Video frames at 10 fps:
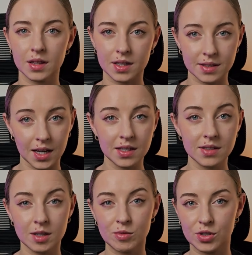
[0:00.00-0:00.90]
This case
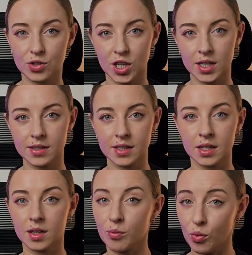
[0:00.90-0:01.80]
demonstrates an
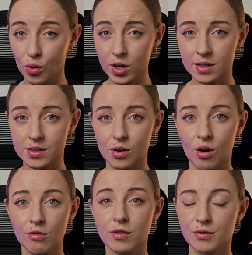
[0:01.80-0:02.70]
importance
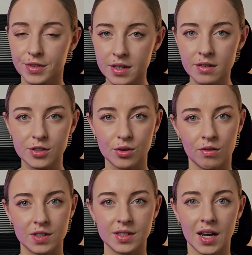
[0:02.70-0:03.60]
of rigorous
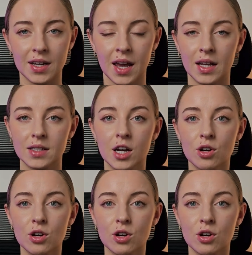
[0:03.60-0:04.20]
oversight and